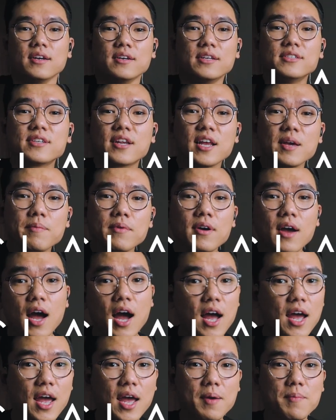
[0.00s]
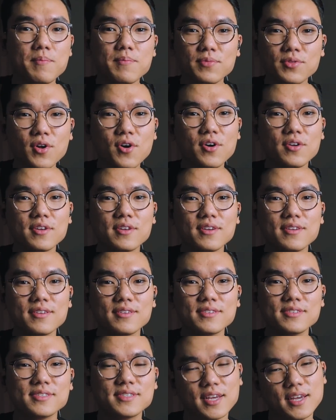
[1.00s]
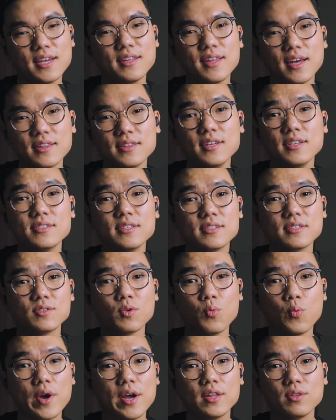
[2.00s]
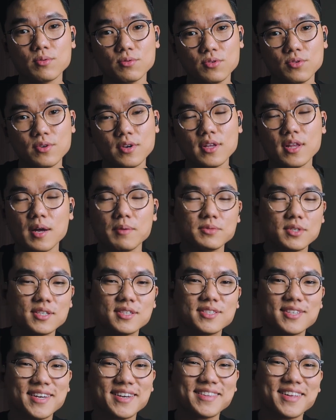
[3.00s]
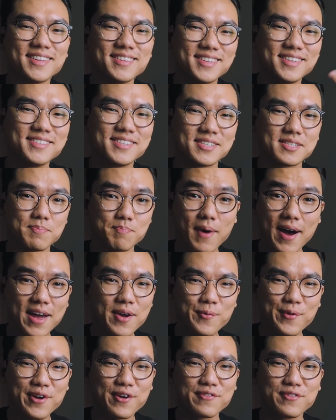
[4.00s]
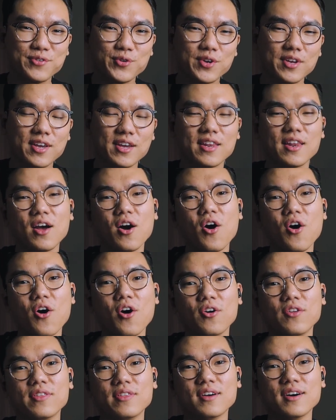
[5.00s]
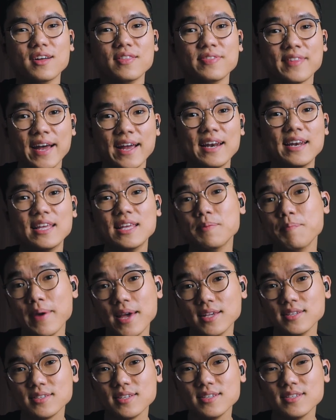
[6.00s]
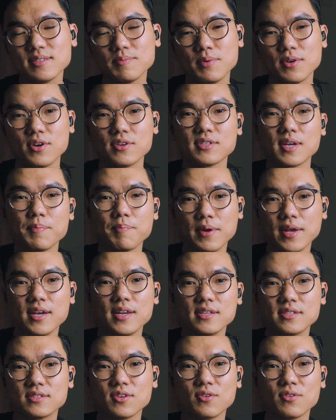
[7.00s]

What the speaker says: Disclaimer, I am not saying that this is the way to do it. I'm just saying that this is my way of doing it on a nightly basis because I play this